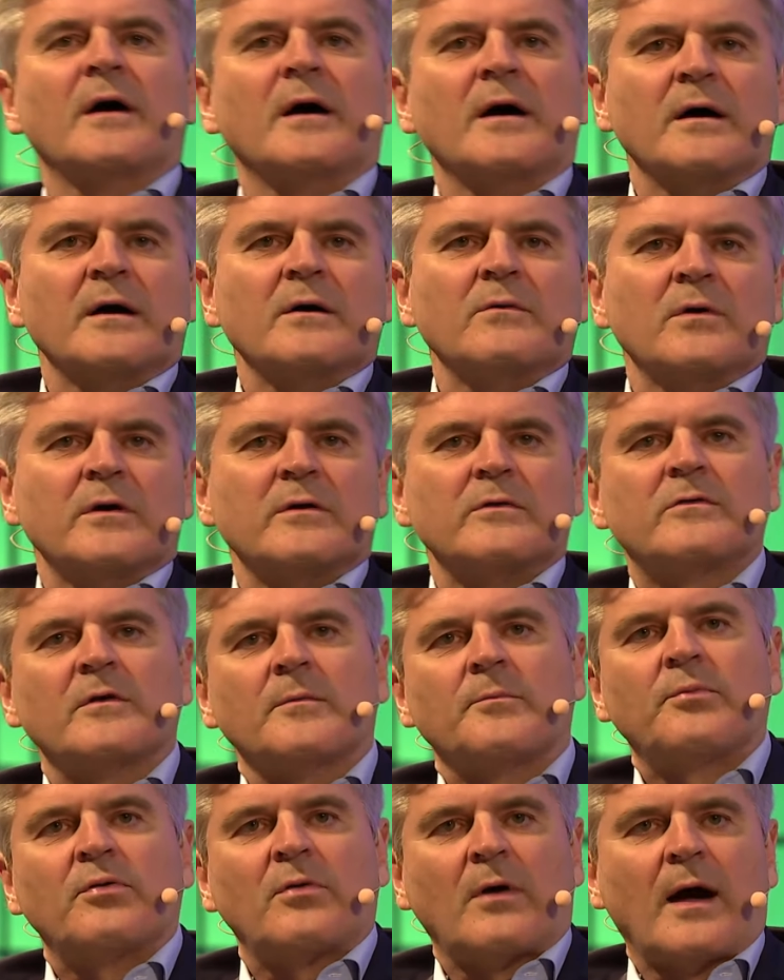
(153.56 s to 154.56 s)
uh, was a
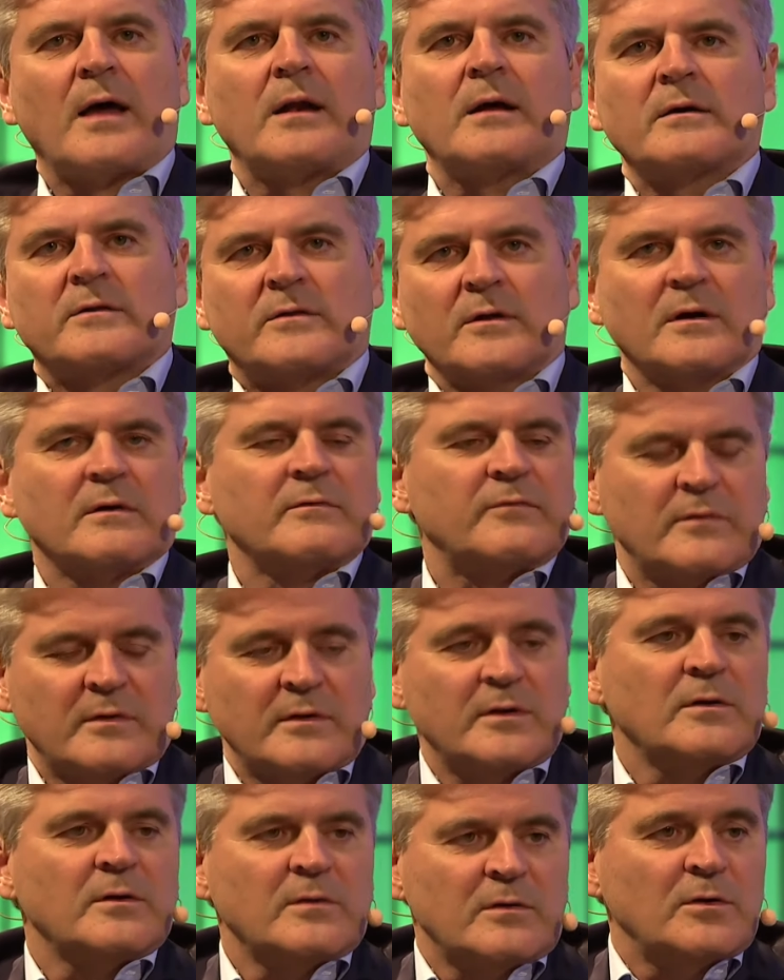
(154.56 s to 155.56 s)
product of
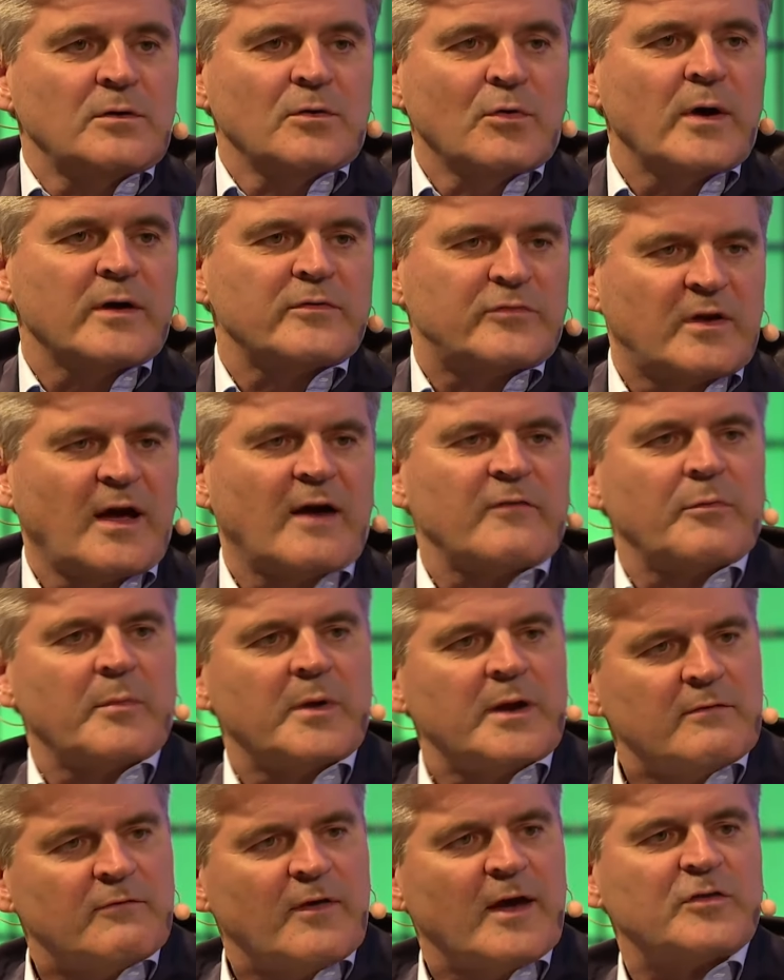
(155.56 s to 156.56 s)
U.S.
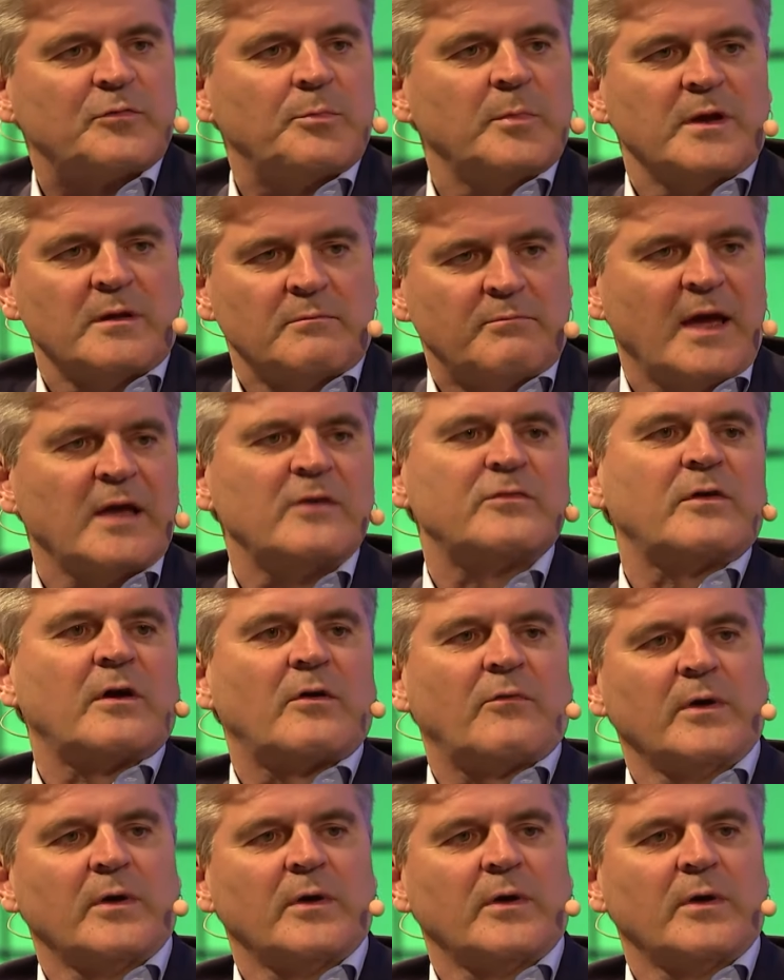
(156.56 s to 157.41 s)
government investment in basic